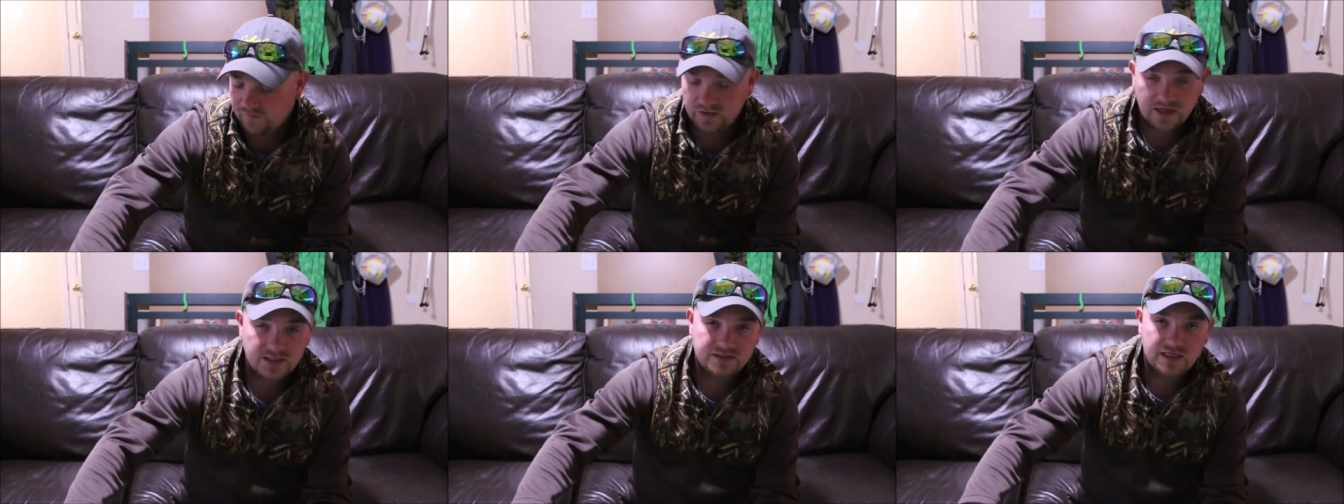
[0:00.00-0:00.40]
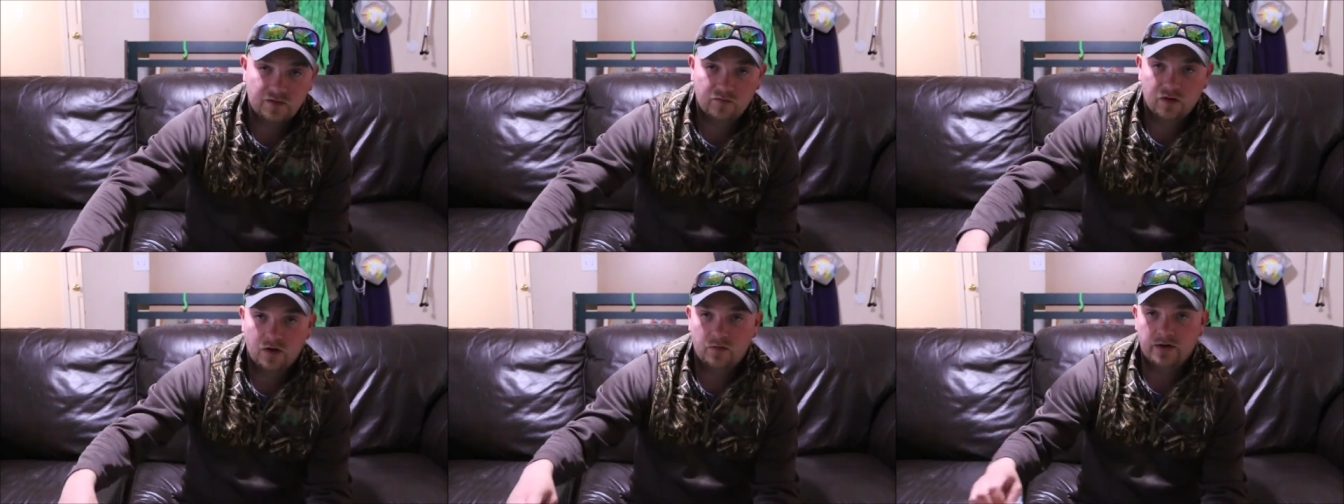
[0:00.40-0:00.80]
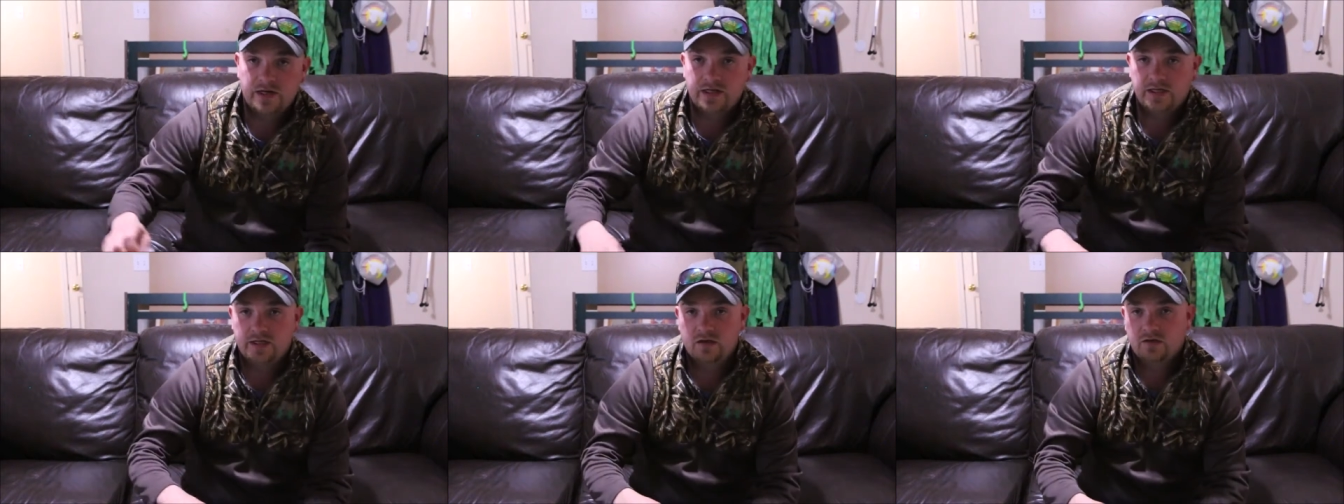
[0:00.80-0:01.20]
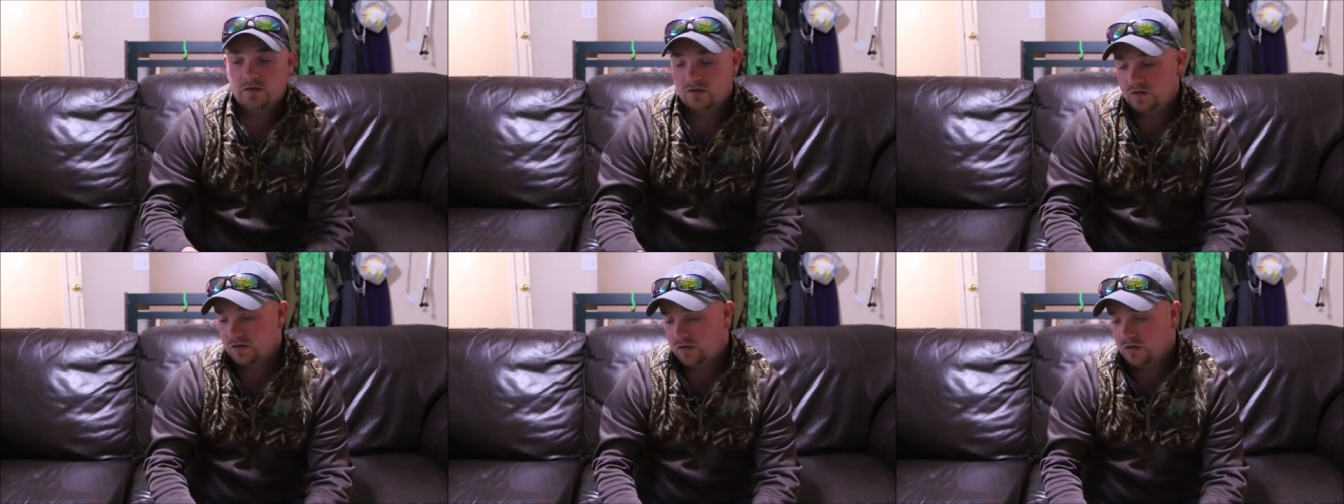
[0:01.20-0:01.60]
you guys haven't already,
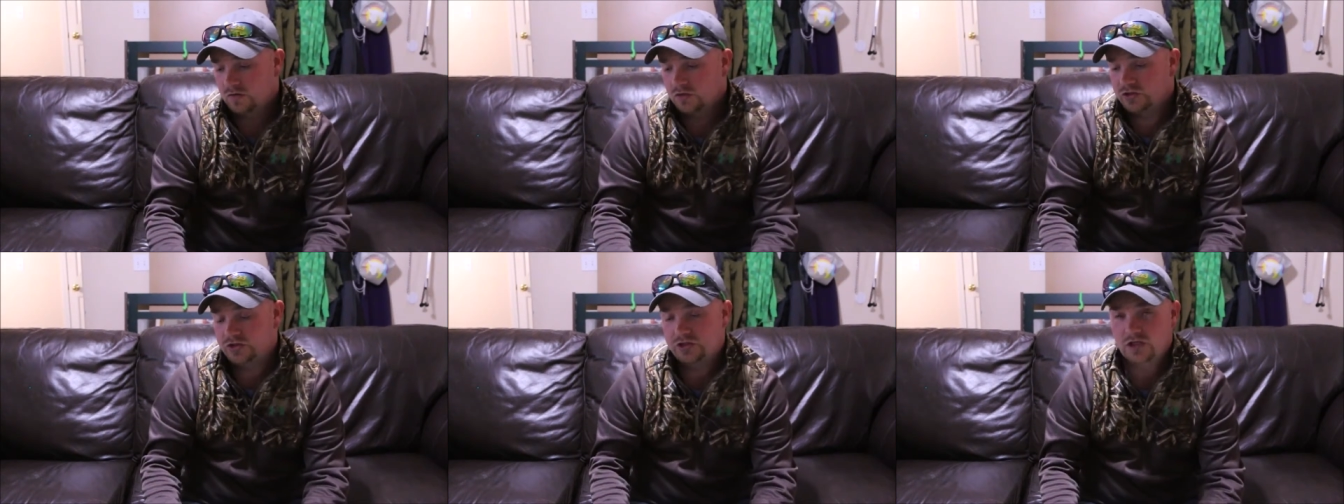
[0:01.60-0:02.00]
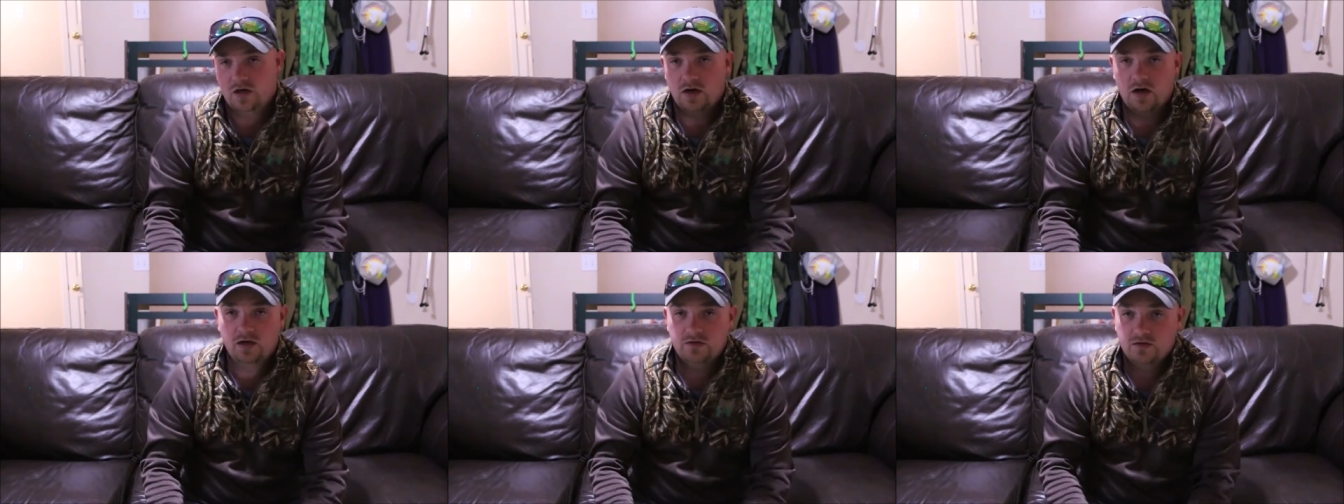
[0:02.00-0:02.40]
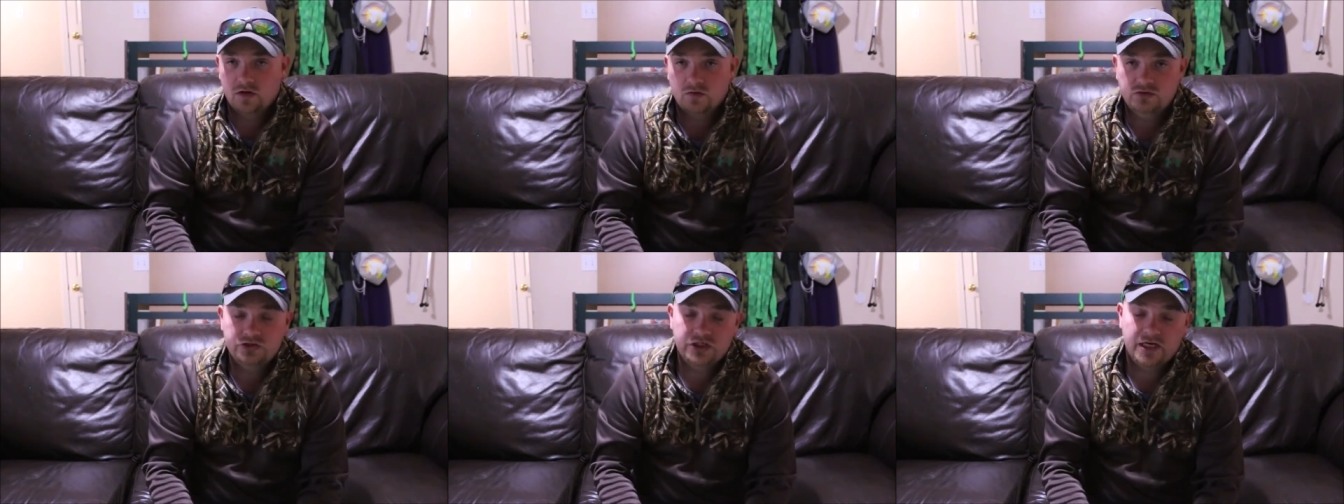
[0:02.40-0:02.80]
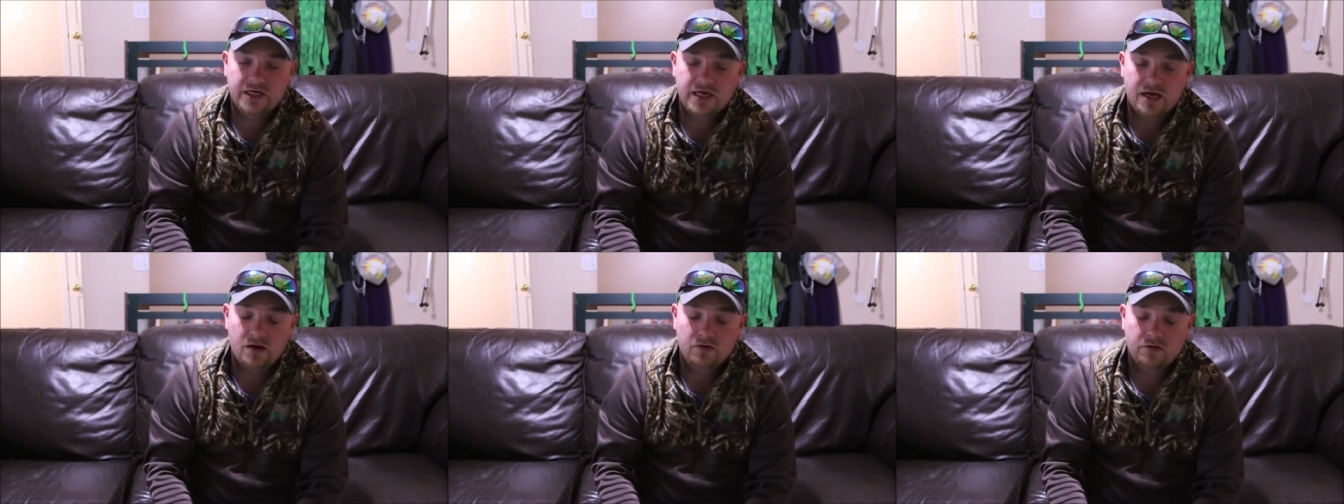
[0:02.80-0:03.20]
go check
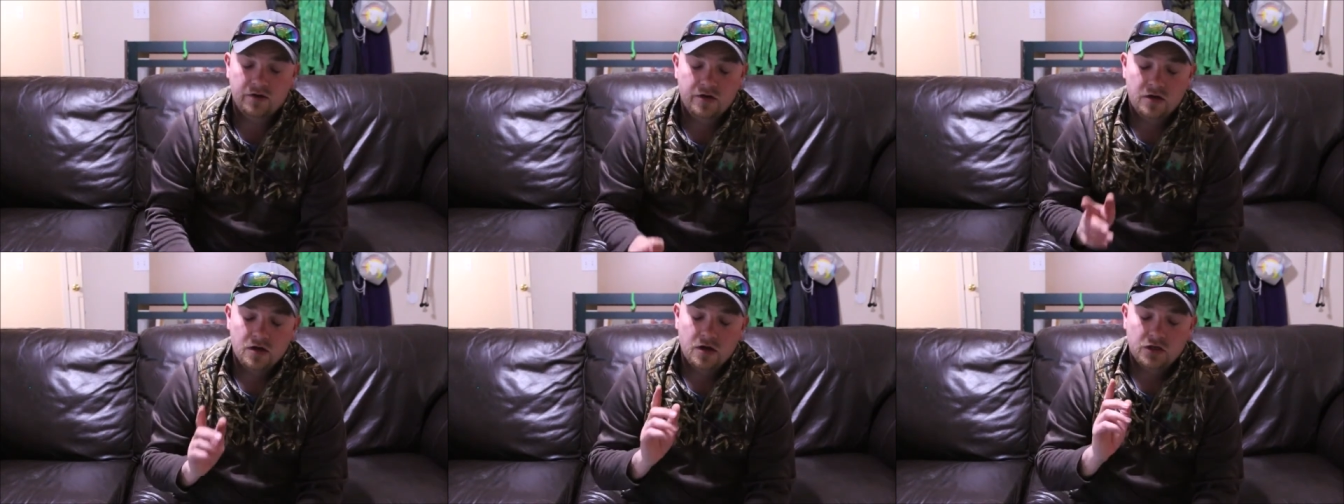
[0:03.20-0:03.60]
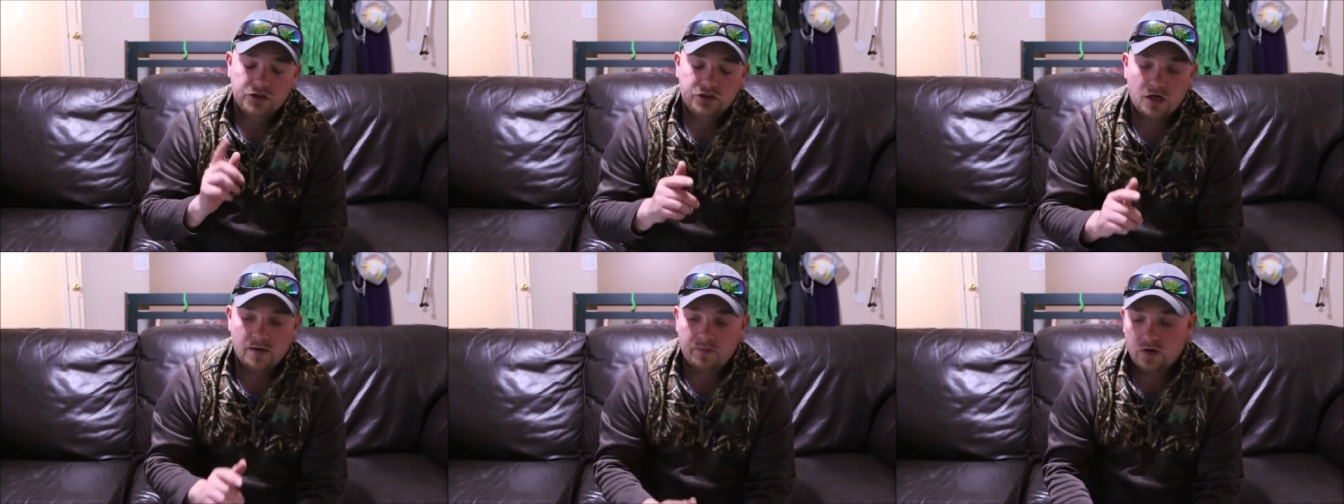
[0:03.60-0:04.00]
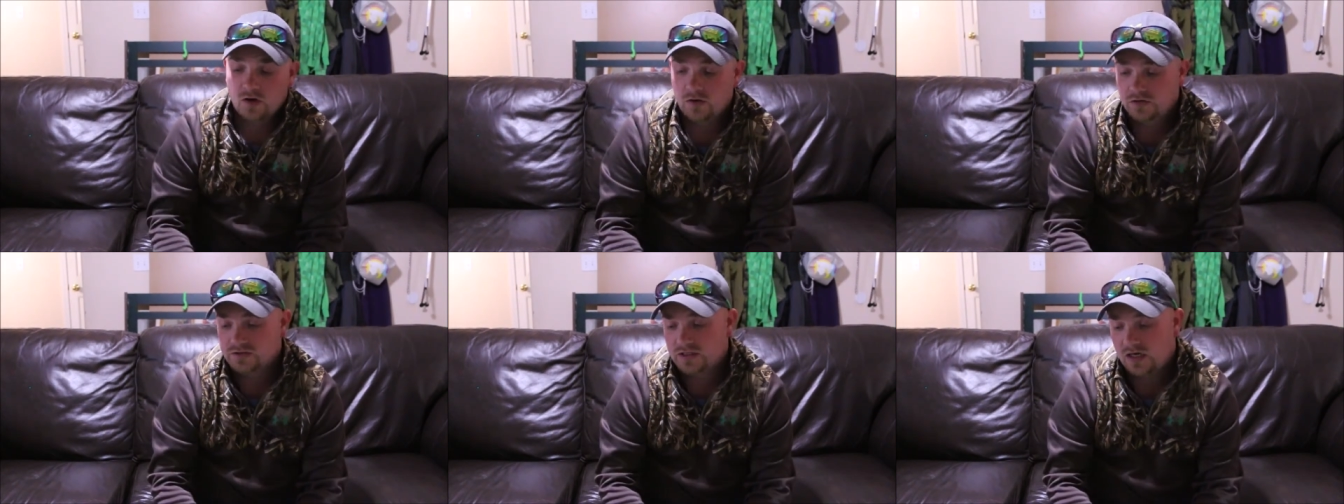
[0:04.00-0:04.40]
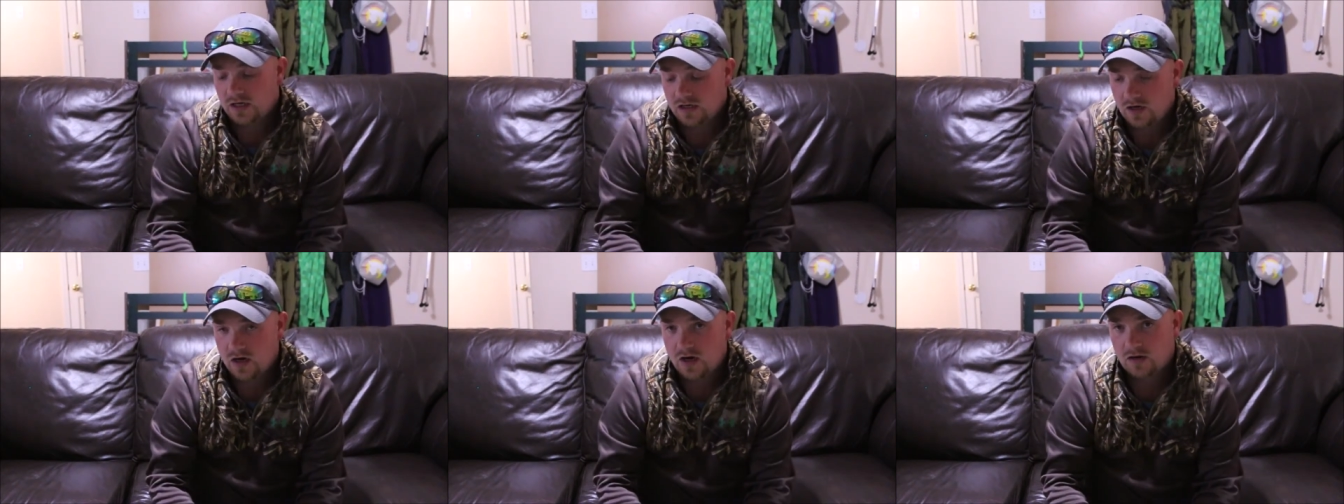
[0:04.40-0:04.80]
out
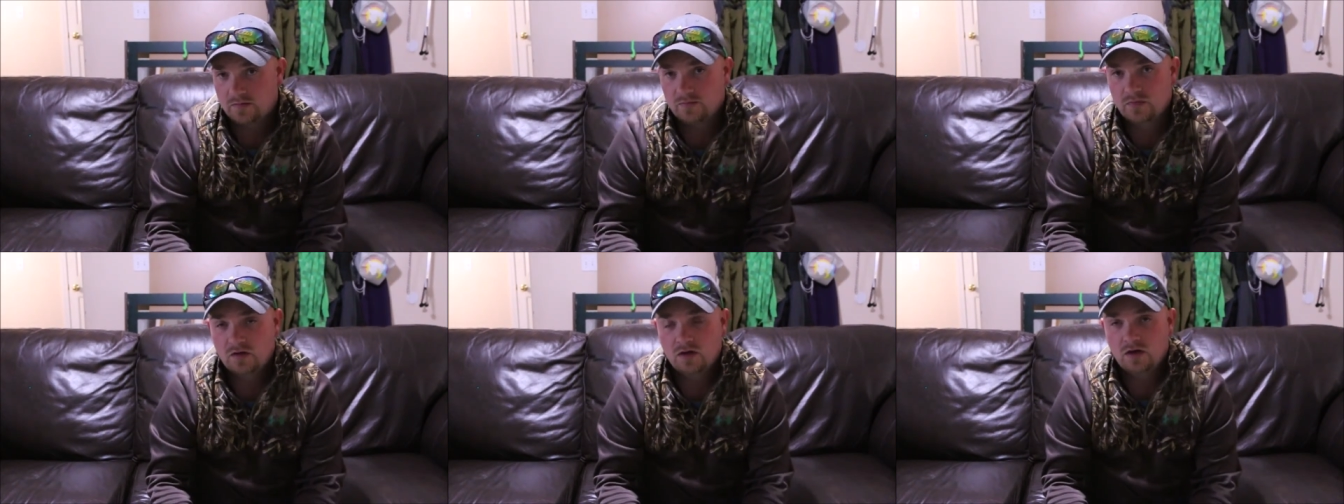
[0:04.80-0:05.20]
shopkarls.com.